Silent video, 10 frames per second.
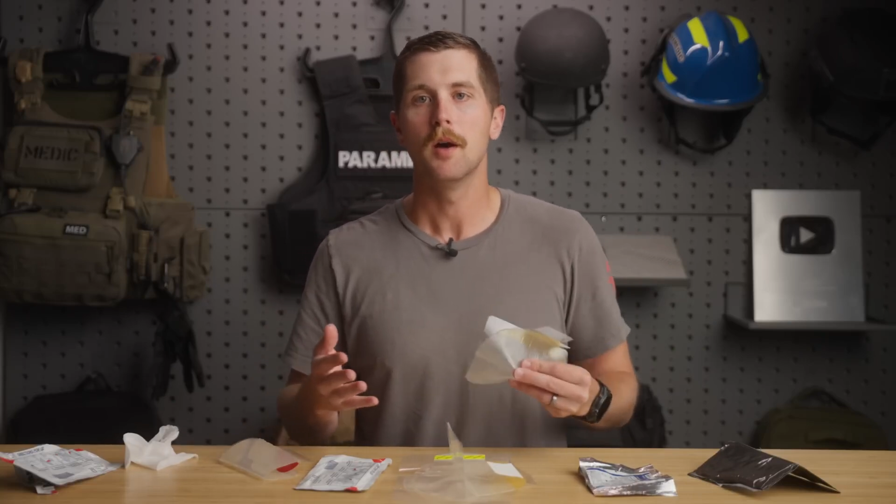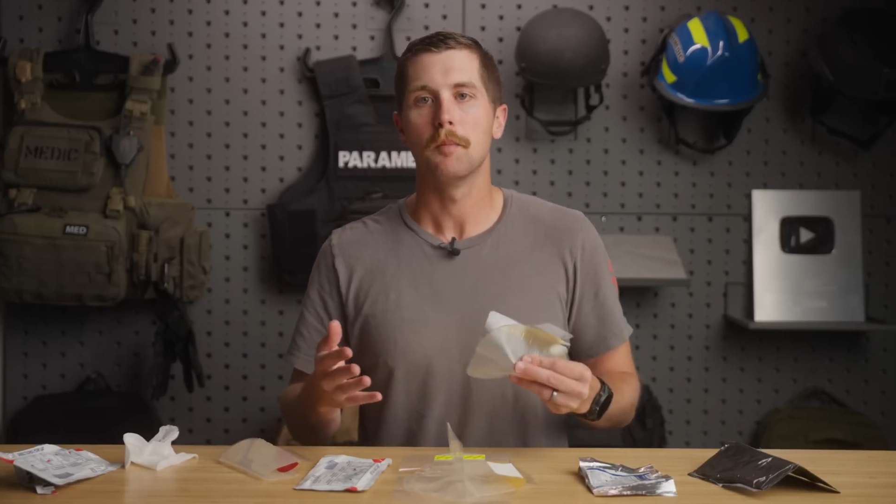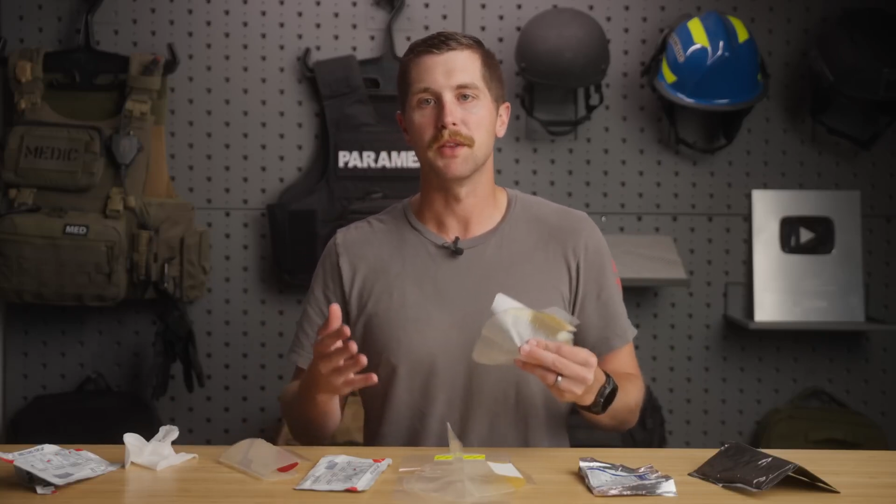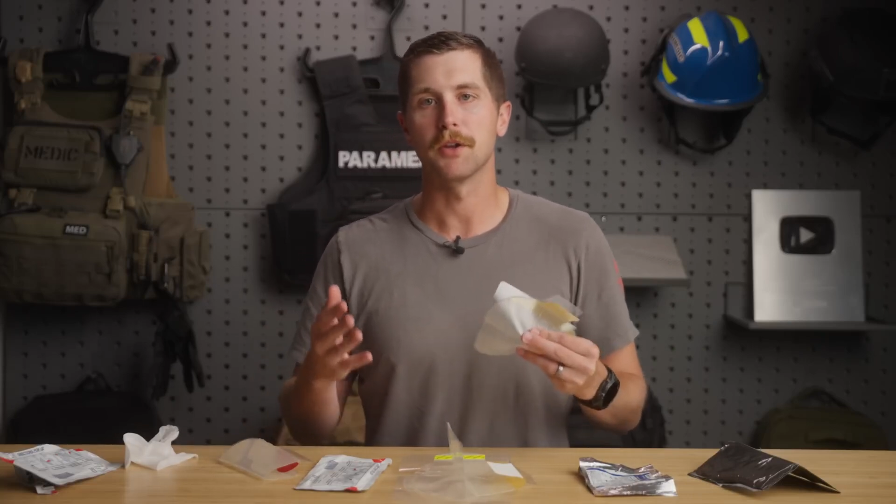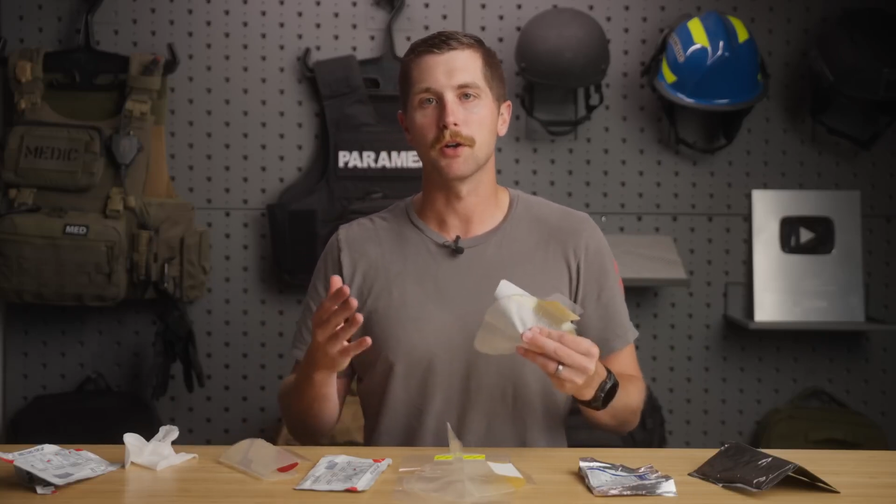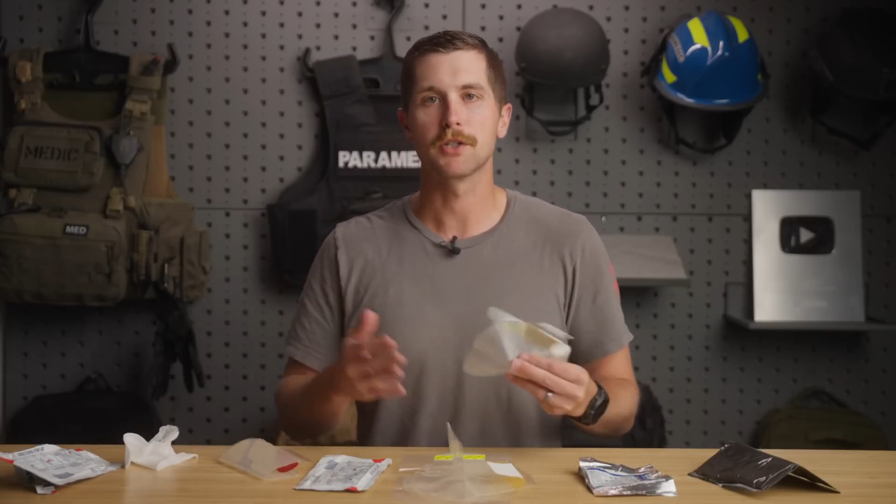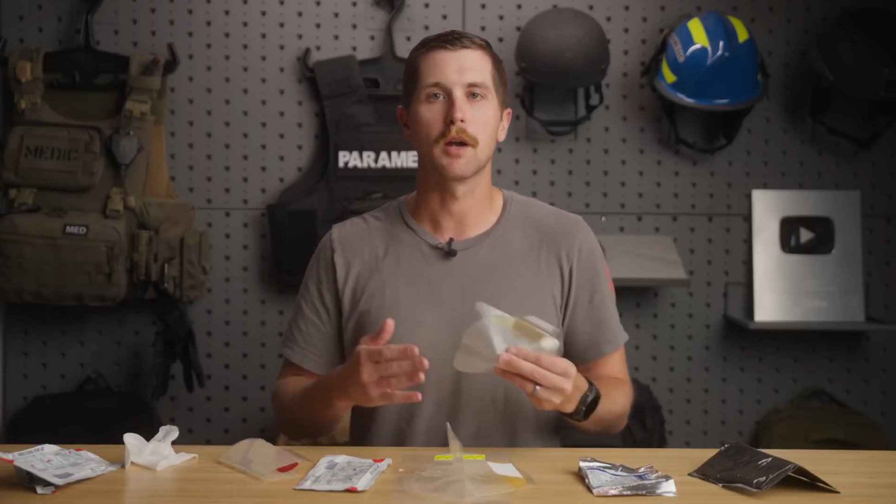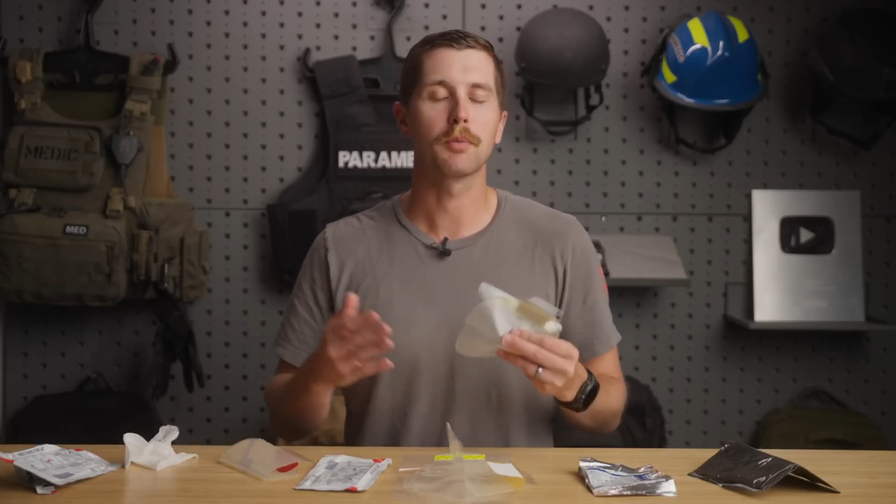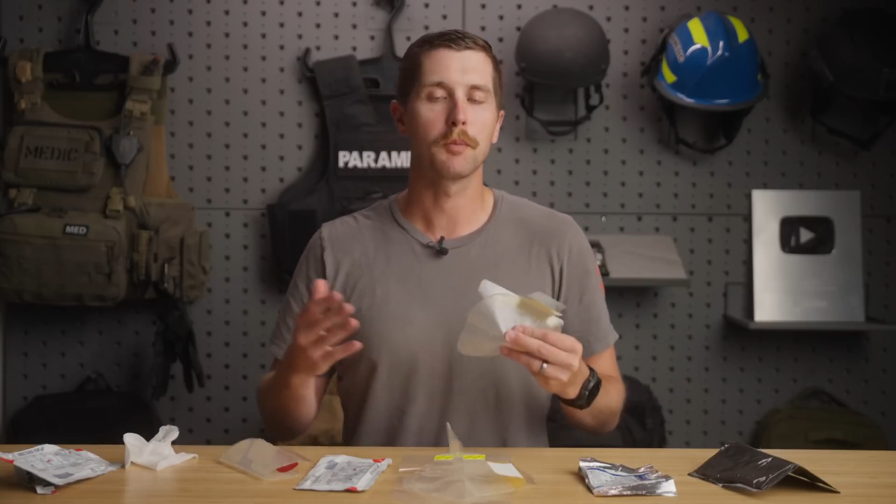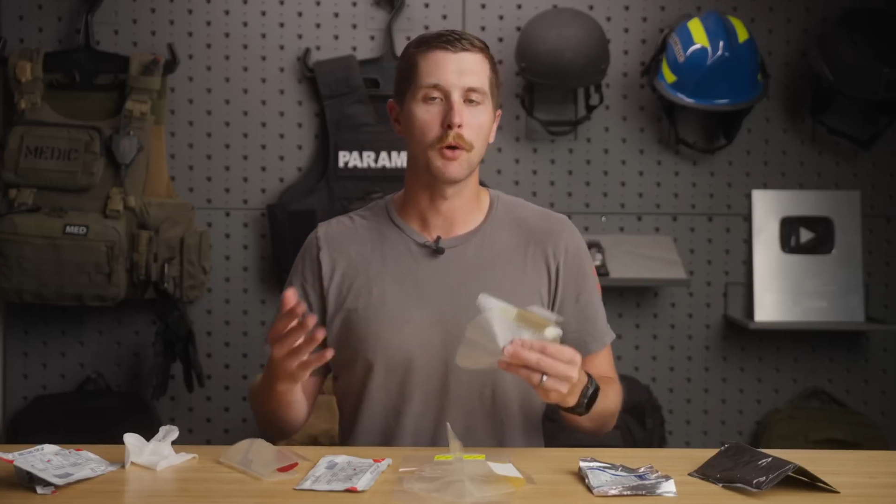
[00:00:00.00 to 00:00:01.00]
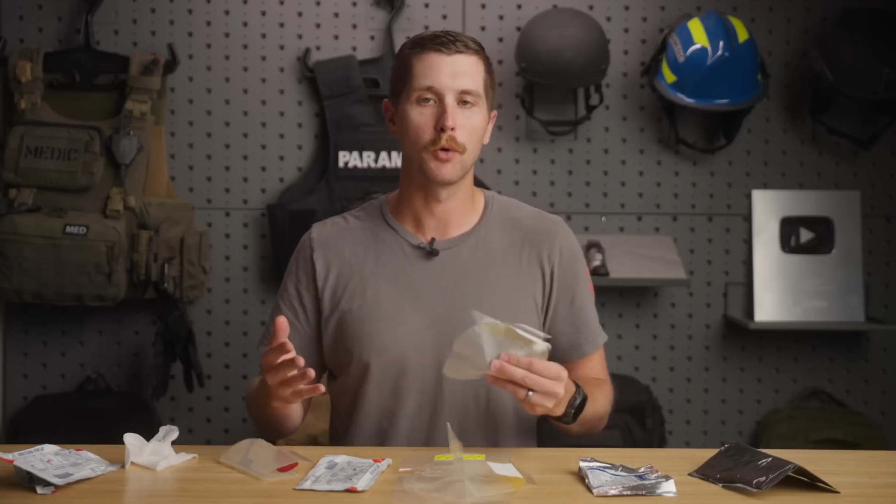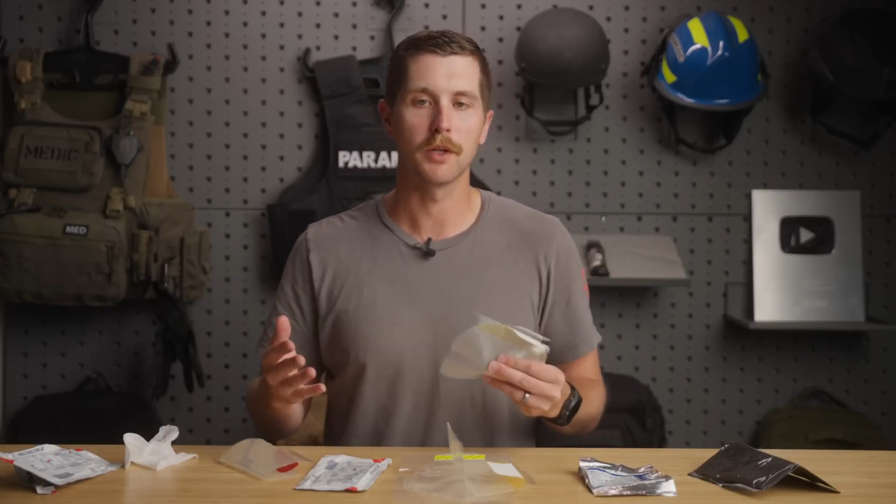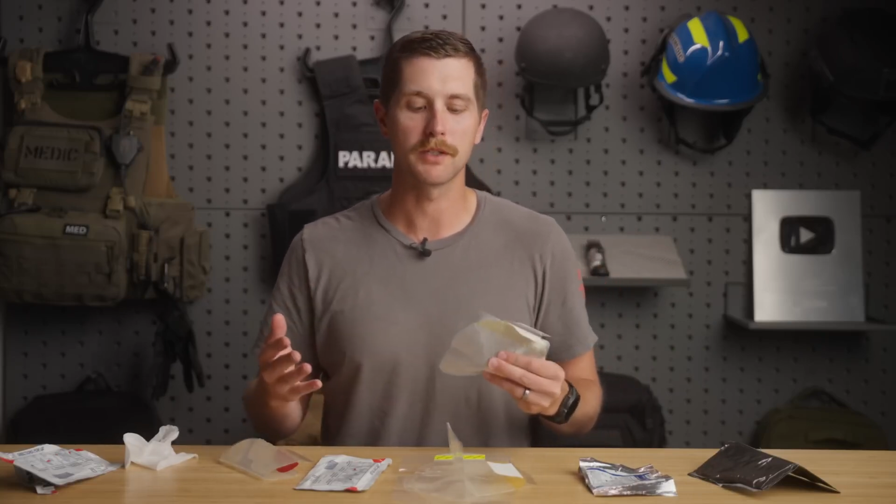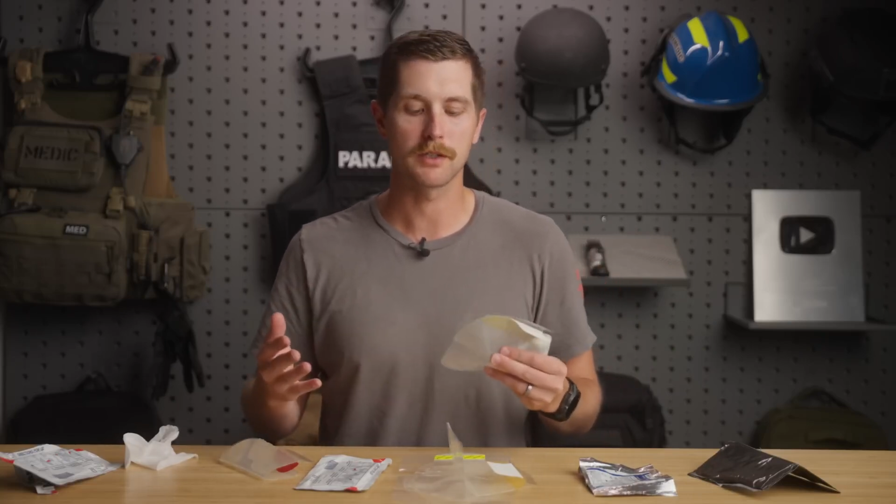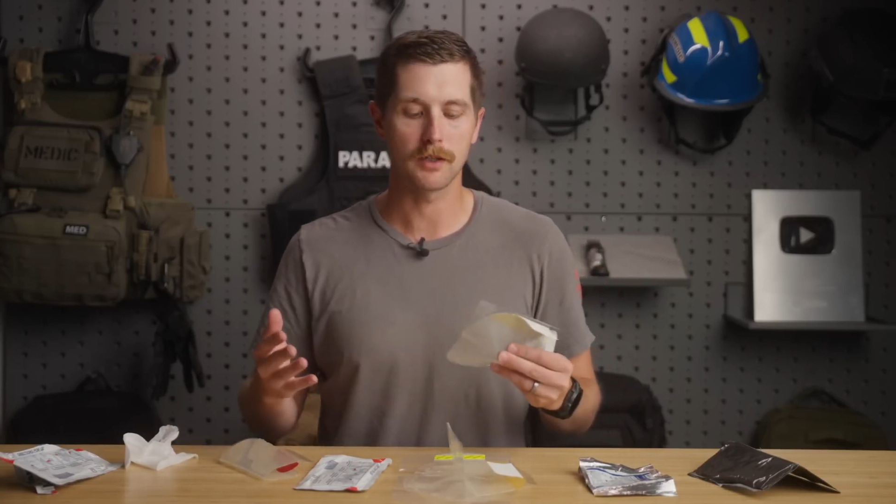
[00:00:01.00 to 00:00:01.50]
but there are some
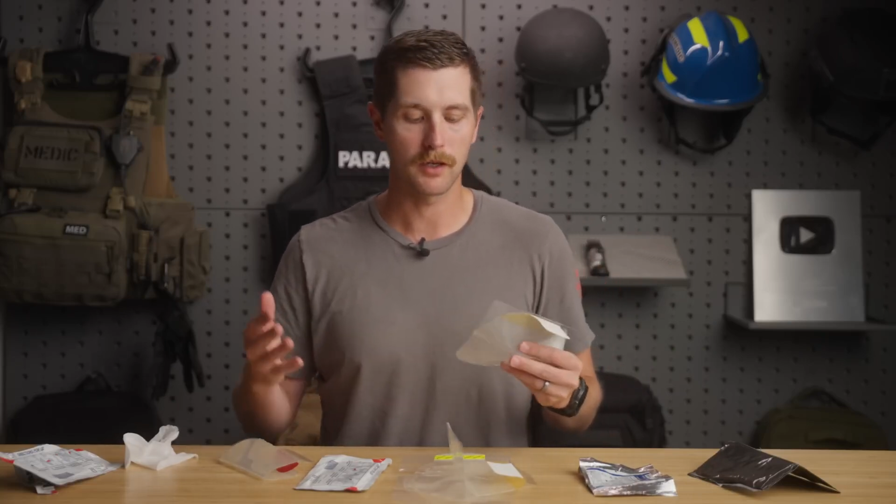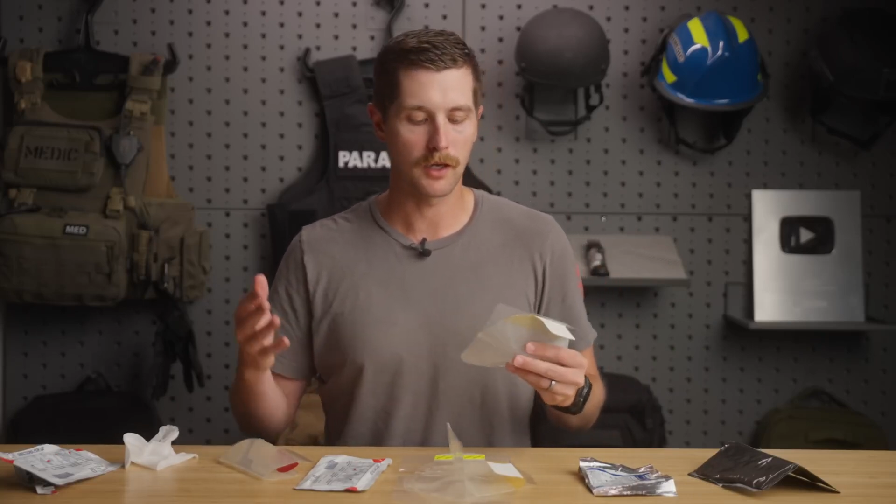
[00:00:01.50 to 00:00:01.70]
proponents